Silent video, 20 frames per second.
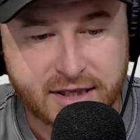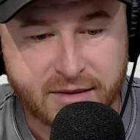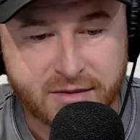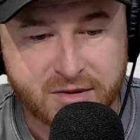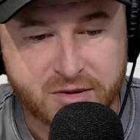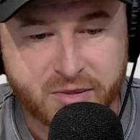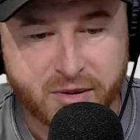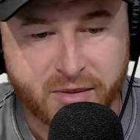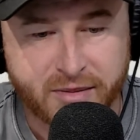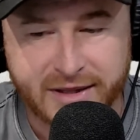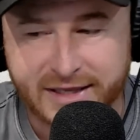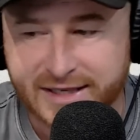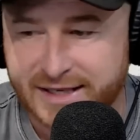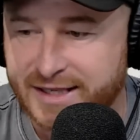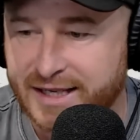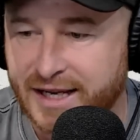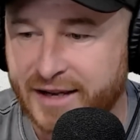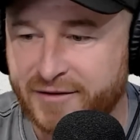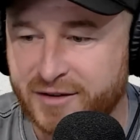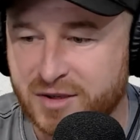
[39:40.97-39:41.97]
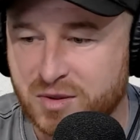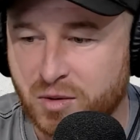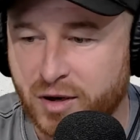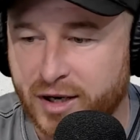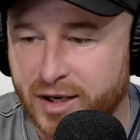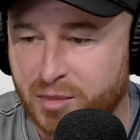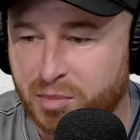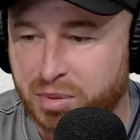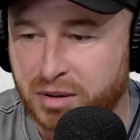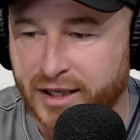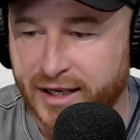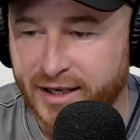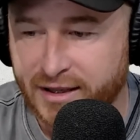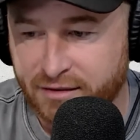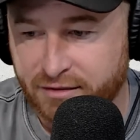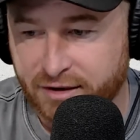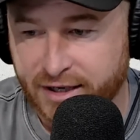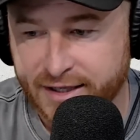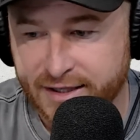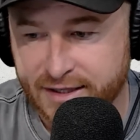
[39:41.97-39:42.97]
that was probably the safest way to play
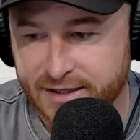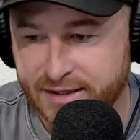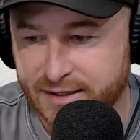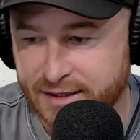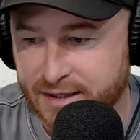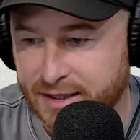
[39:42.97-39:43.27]
the race.